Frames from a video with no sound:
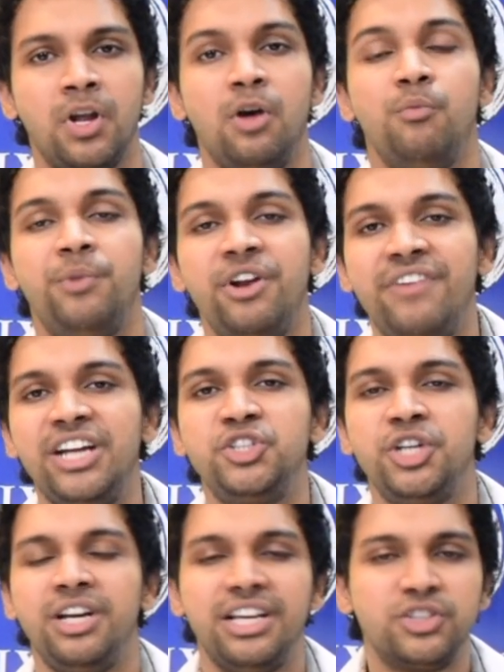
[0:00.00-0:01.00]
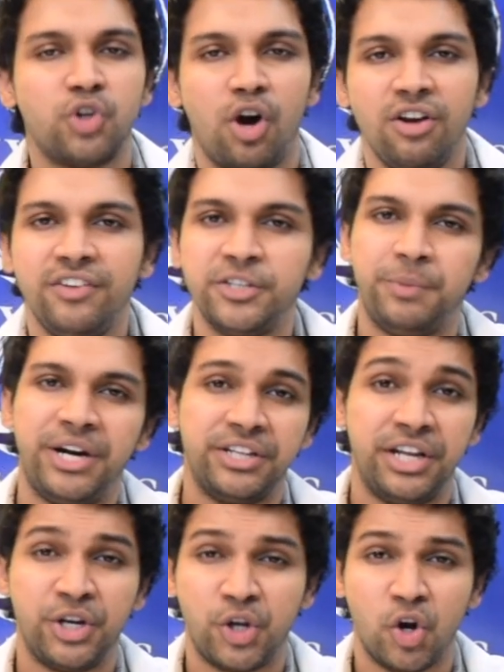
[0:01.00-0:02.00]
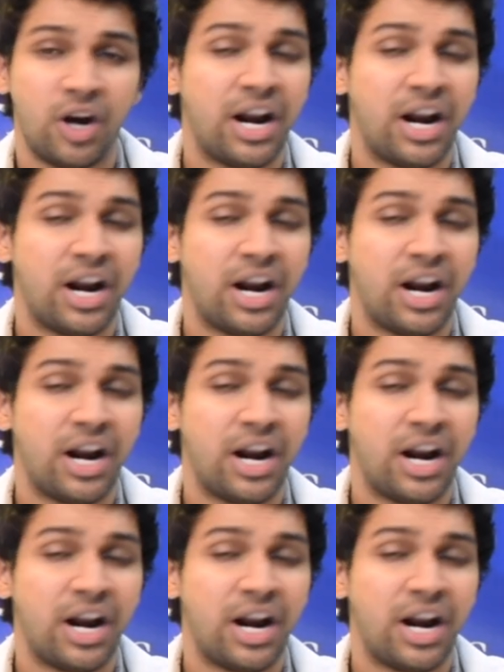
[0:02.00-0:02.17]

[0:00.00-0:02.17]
Prevention is always better than cure.